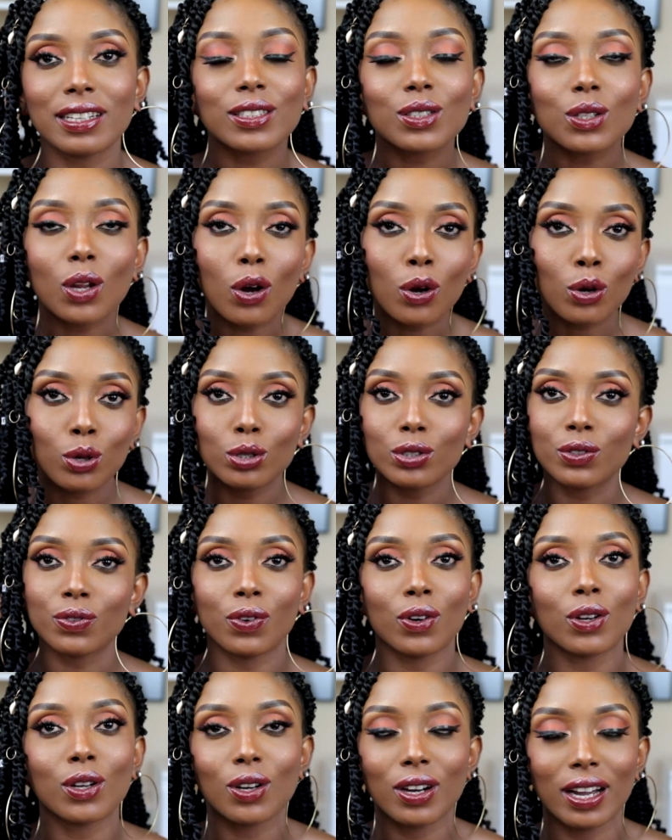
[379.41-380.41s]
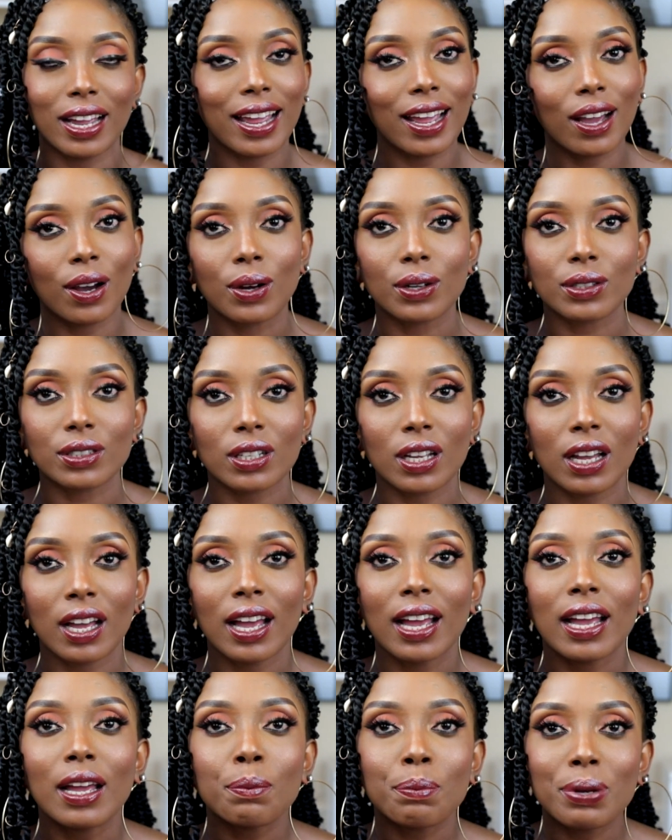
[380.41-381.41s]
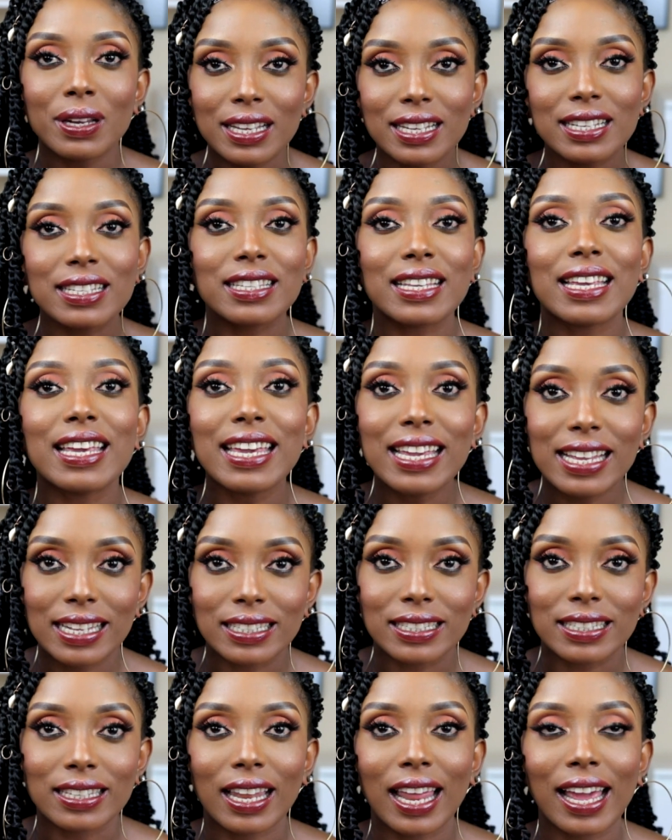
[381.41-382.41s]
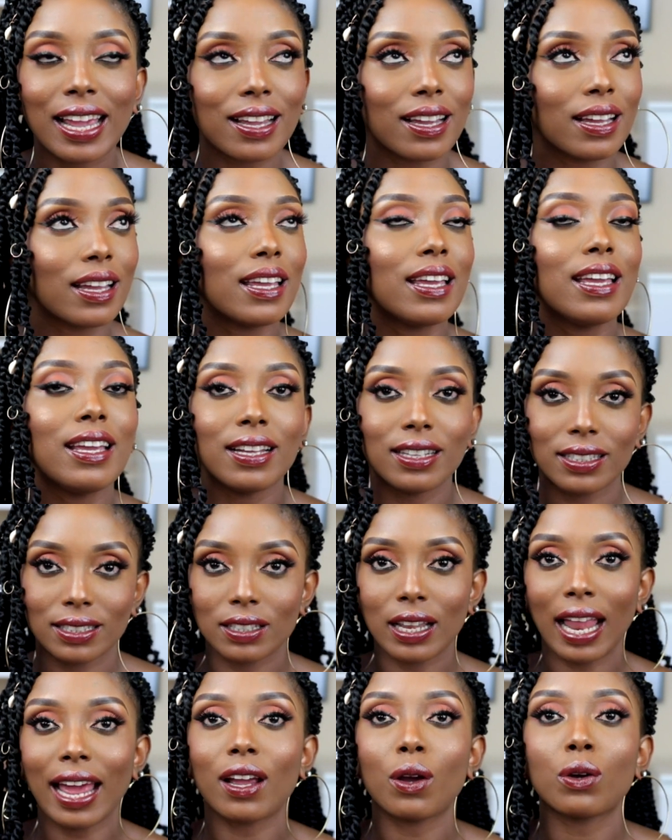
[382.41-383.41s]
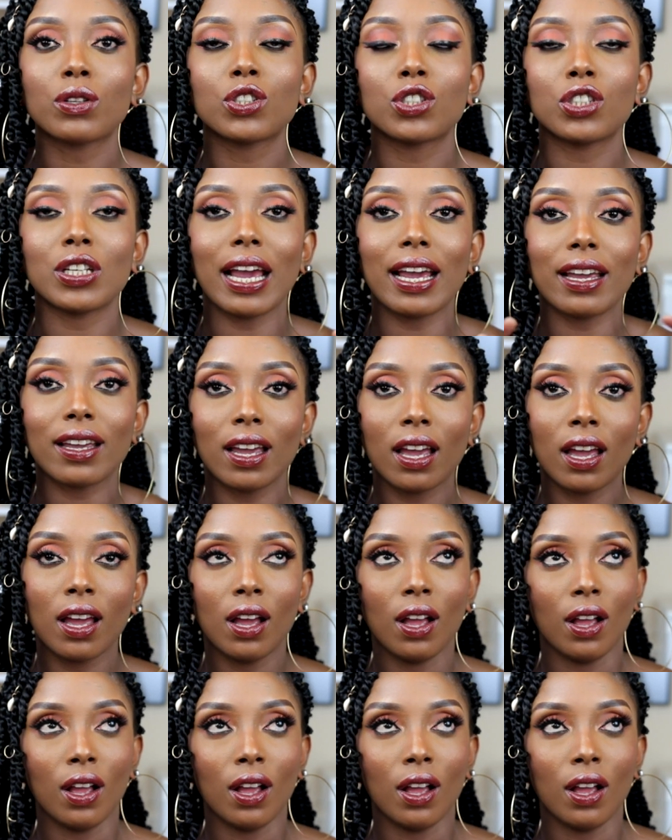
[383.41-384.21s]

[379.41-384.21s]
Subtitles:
It's not good for your health. Please eat, like check.